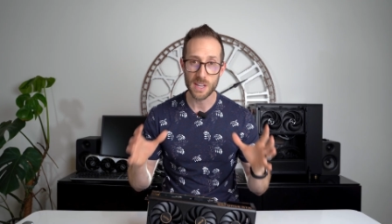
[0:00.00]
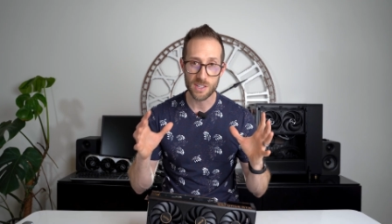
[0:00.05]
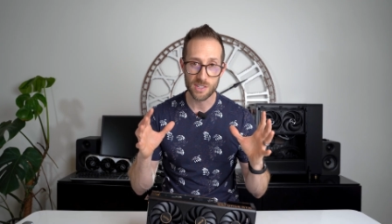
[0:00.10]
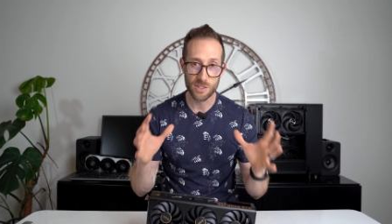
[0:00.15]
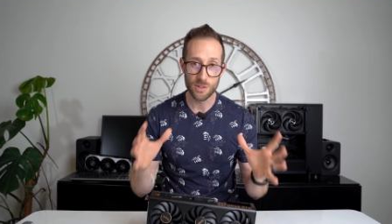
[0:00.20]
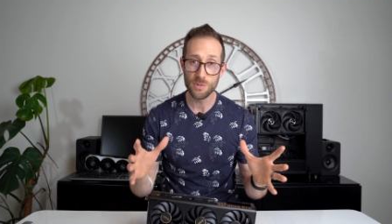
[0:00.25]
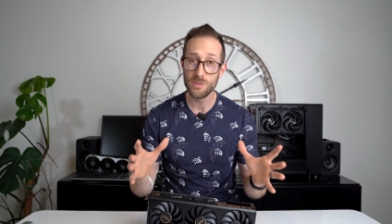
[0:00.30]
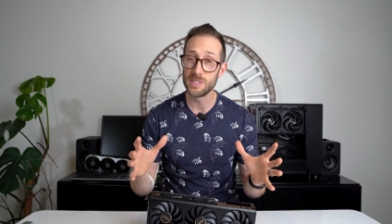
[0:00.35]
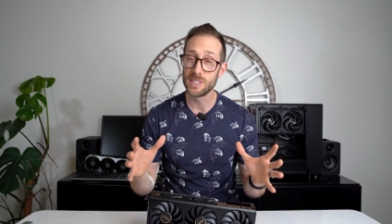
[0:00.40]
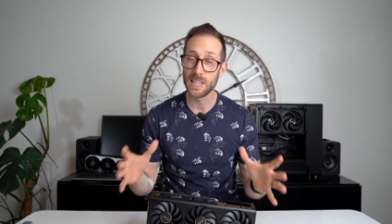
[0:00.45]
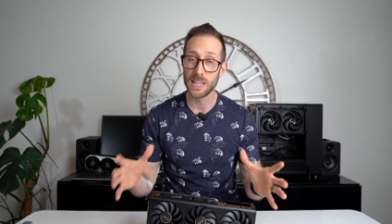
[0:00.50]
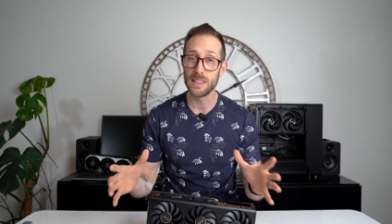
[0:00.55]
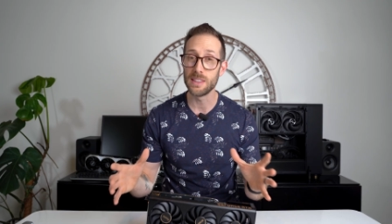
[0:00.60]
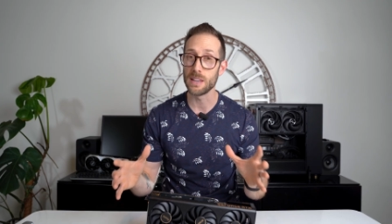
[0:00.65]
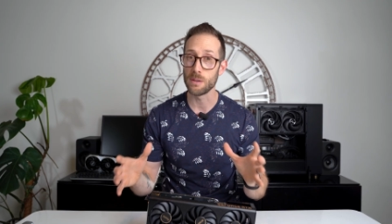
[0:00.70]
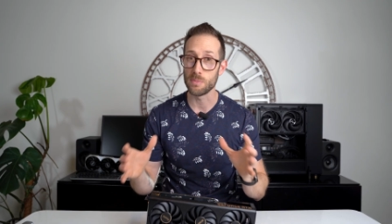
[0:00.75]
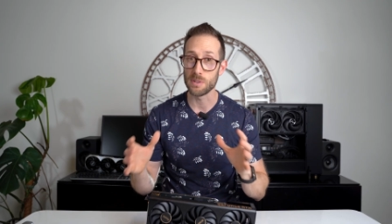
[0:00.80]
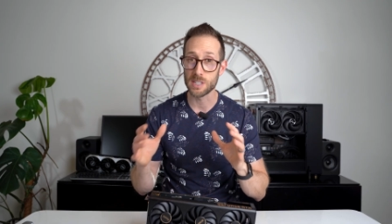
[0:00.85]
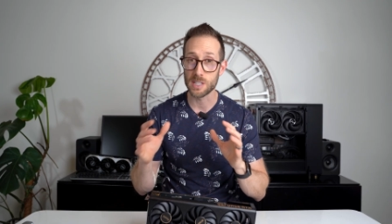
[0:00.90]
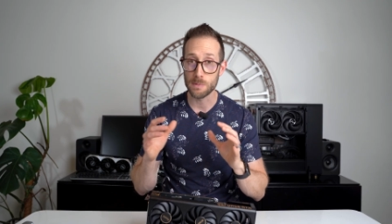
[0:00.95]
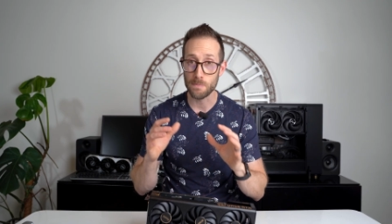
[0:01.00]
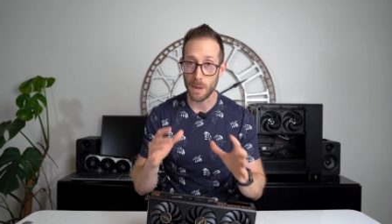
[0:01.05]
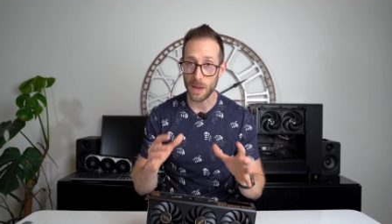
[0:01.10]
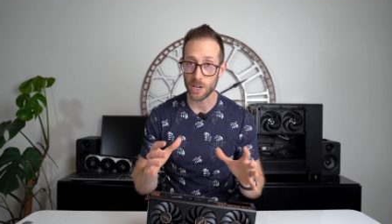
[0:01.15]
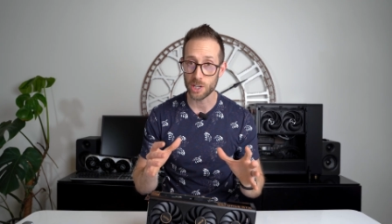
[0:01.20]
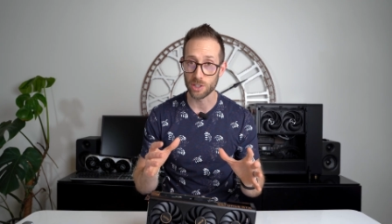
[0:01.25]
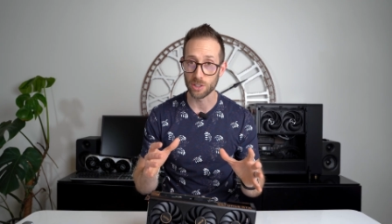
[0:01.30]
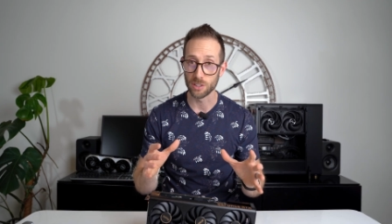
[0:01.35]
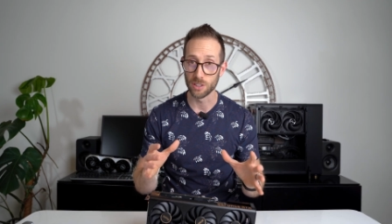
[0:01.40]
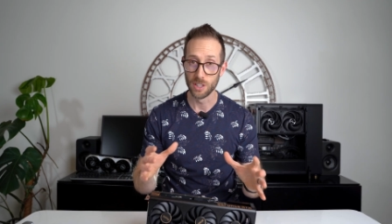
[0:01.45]
ASUS did that was
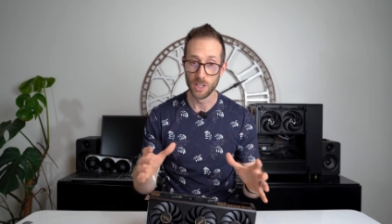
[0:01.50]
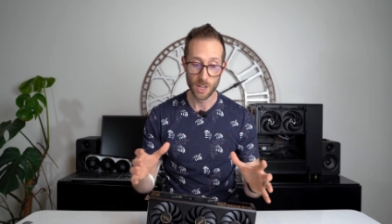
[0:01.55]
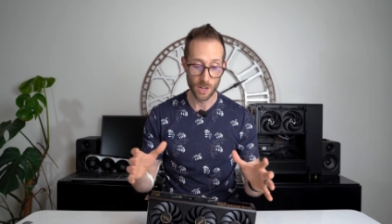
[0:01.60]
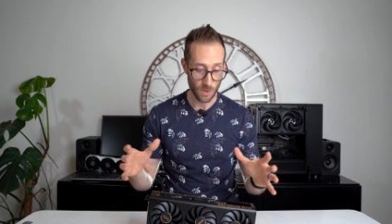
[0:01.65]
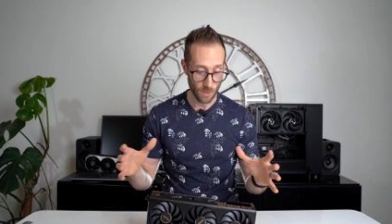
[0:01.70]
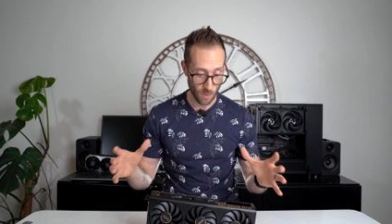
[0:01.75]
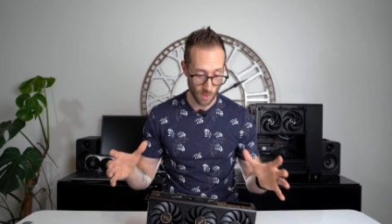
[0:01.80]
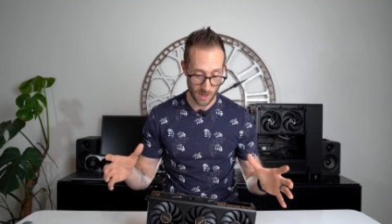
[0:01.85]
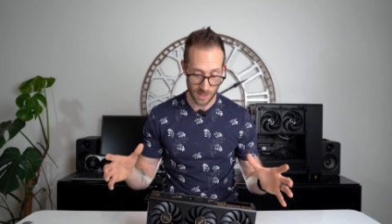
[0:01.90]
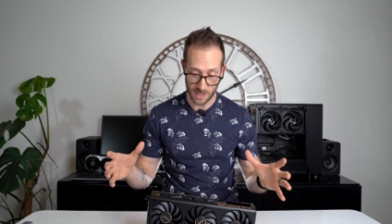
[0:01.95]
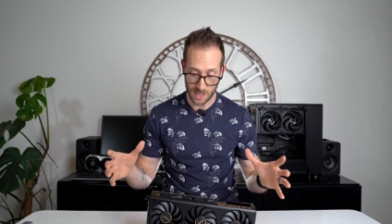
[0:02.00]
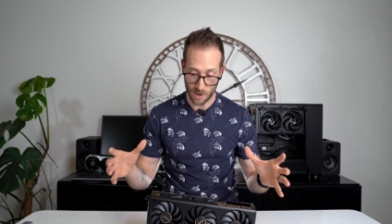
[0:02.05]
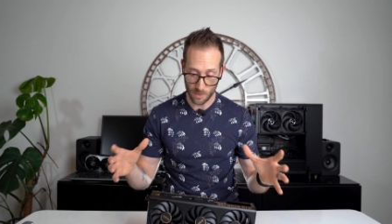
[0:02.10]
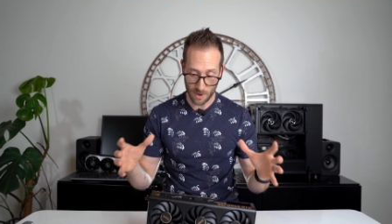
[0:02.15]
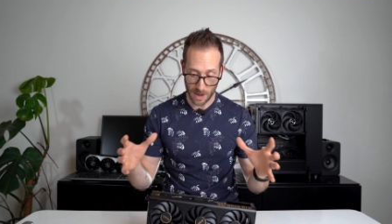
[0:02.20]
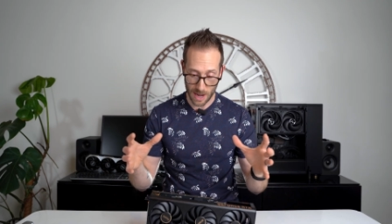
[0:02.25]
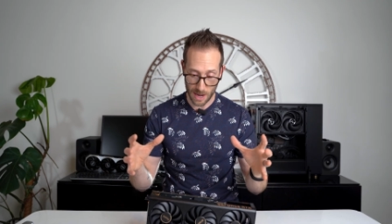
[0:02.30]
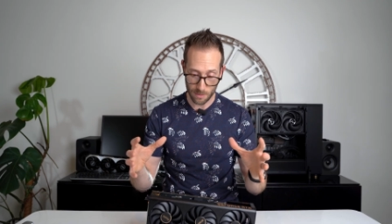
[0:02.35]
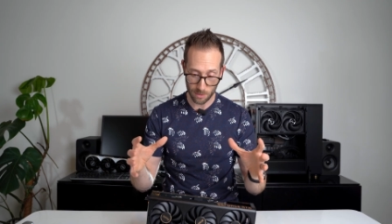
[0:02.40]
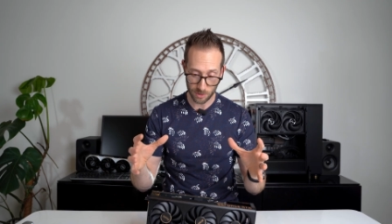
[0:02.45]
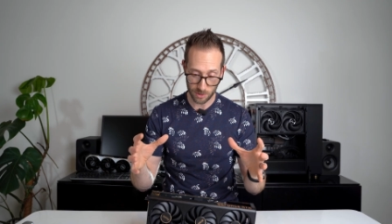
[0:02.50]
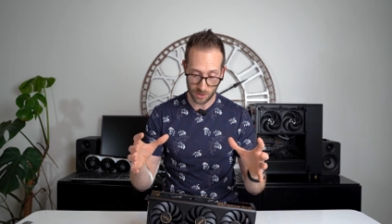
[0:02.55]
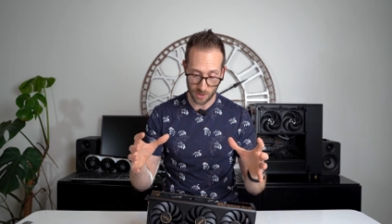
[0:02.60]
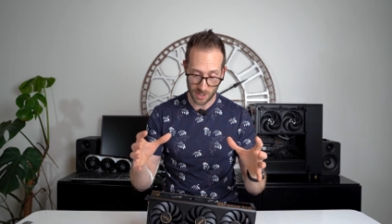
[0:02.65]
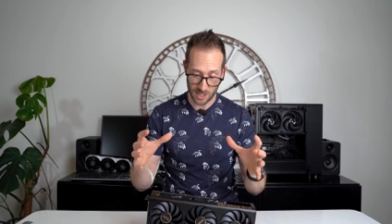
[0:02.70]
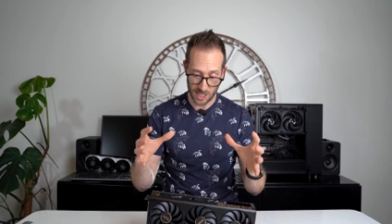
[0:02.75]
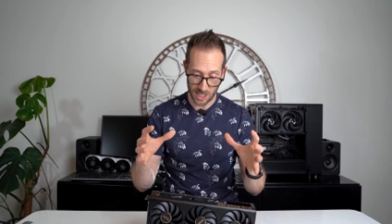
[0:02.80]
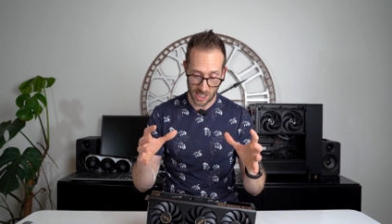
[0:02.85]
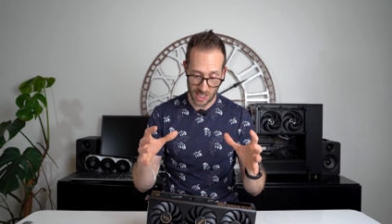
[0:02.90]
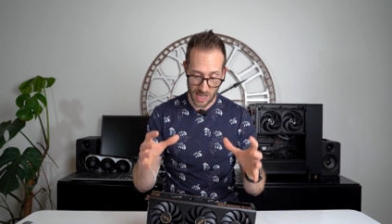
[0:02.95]
special was they were able
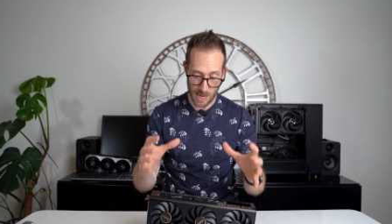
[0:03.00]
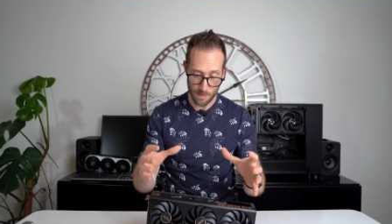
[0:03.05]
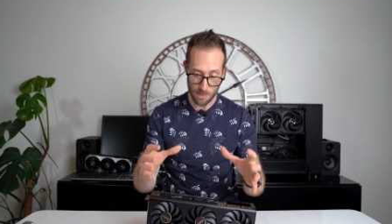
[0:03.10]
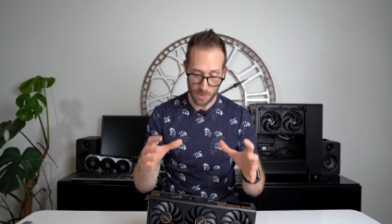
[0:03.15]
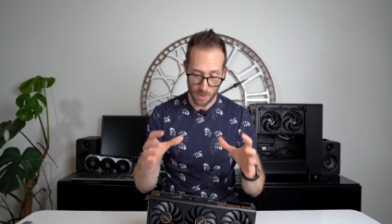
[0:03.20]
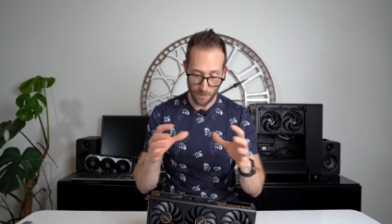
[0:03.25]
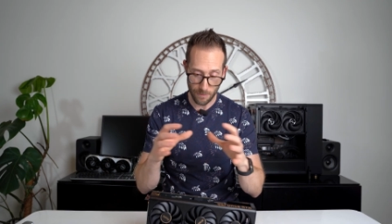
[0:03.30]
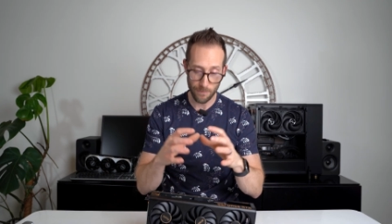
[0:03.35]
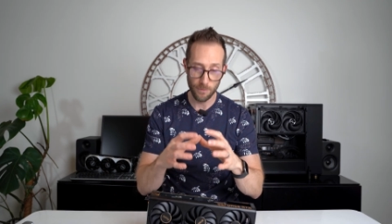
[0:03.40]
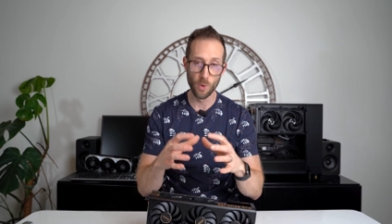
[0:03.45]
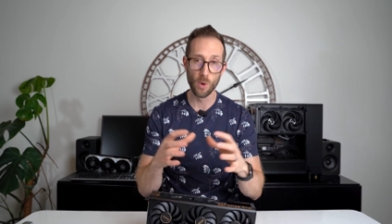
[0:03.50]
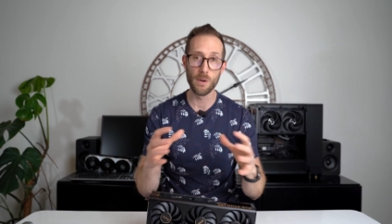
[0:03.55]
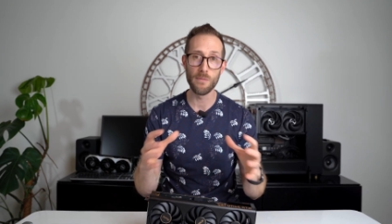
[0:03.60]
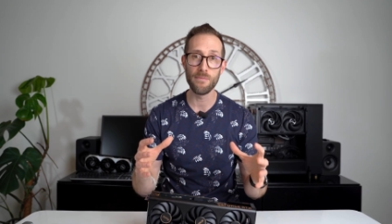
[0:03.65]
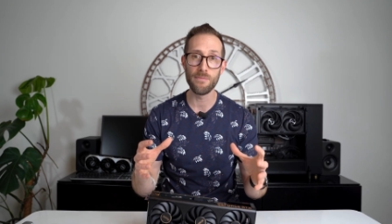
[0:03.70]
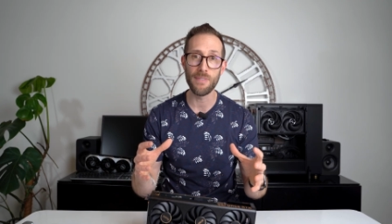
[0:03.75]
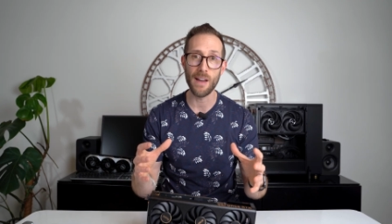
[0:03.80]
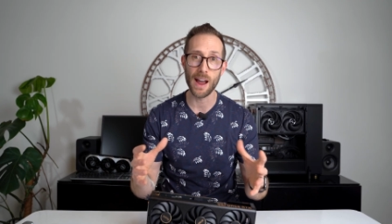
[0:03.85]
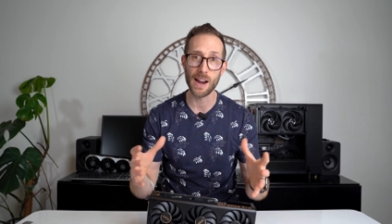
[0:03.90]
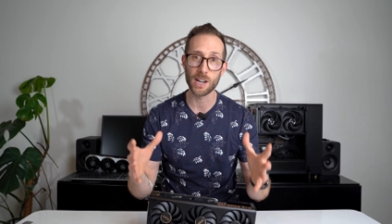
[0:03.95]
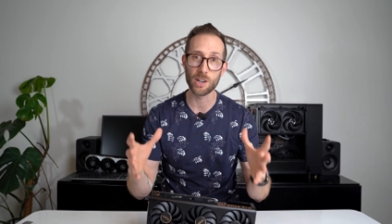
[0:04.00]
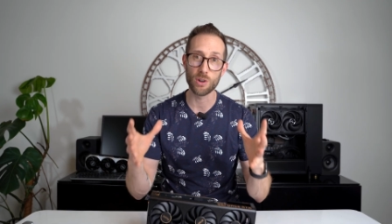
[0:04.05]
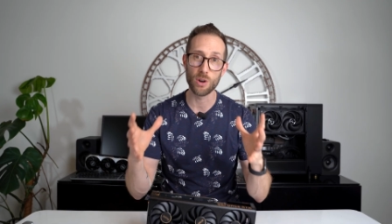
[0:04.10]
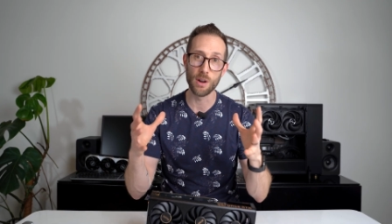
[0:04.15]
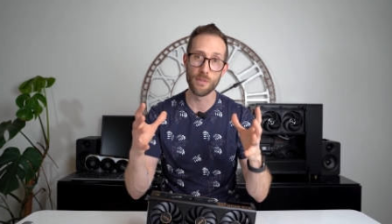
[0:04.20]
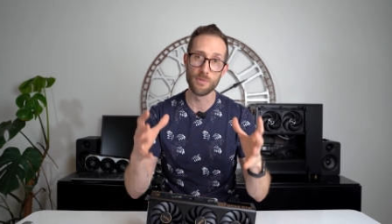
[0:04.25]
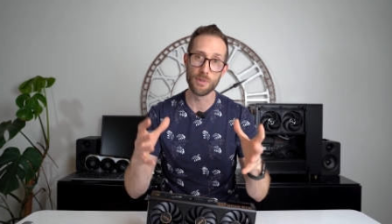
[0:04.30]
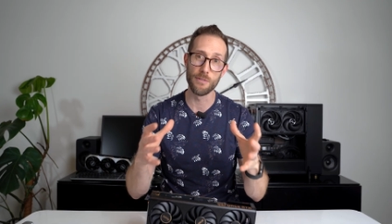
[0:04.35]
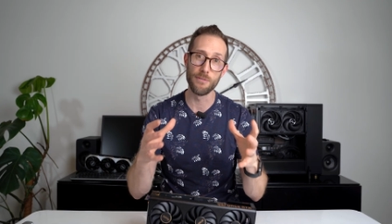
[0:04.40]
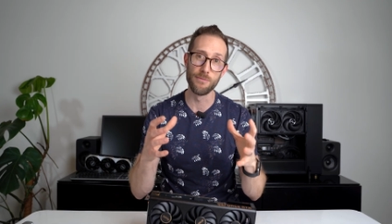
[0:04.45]
to keep the form factor
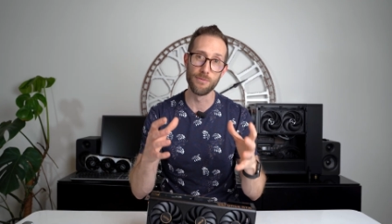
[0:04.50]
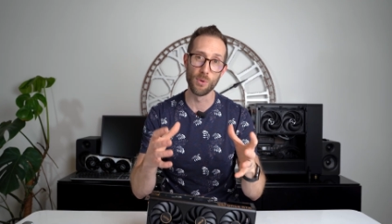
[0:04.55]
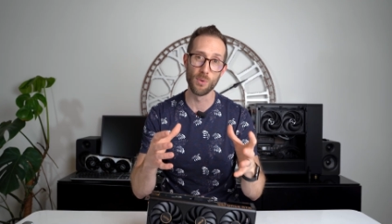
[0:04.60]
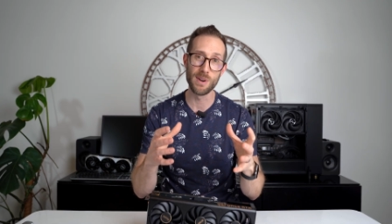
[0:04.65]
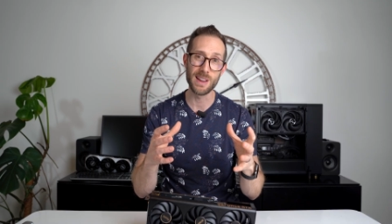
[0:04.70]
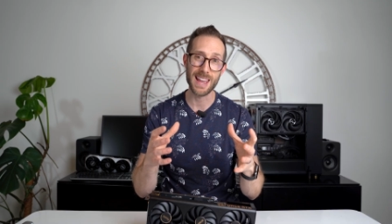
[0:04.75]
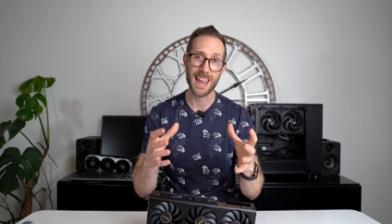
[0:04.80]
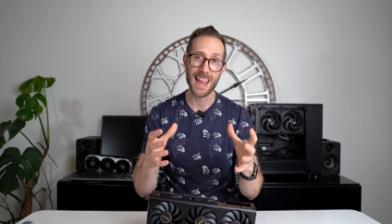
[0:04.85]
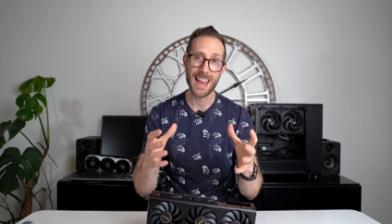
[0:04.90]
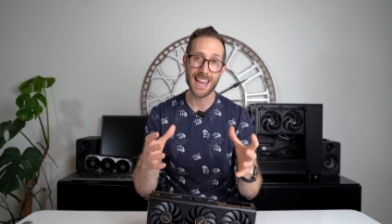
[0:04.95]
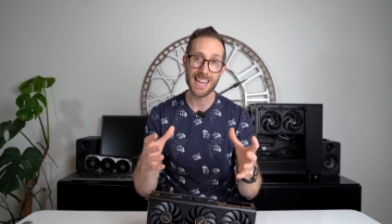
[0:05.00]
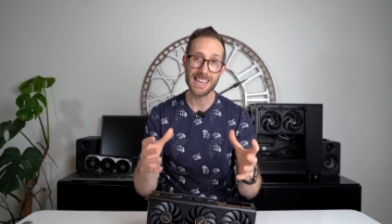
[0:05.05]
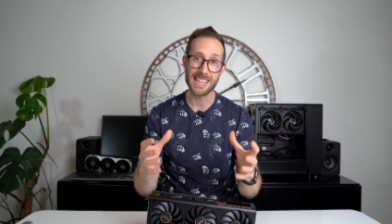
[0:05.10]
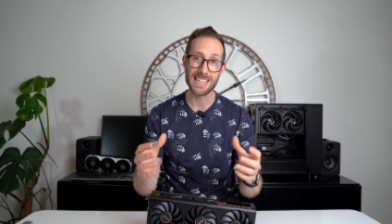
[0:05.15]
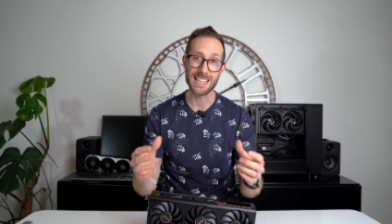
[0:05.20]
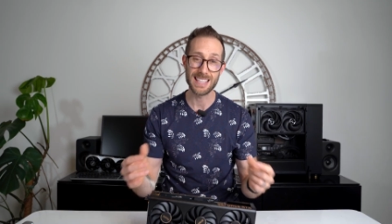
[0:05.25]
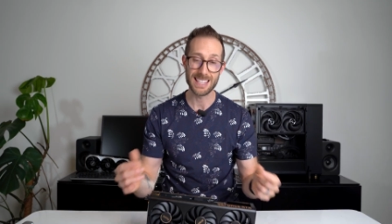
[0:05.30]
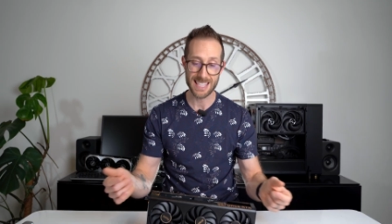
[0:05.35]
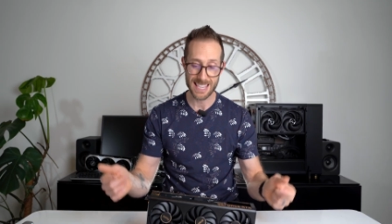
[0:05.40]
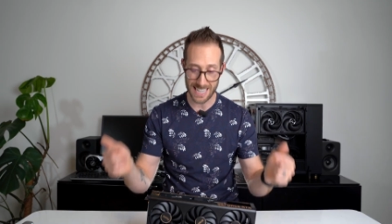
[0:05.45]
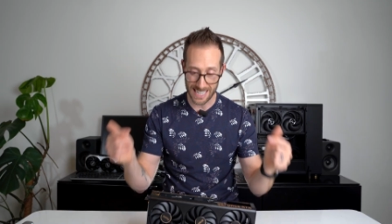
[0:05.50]
of their forty eighty the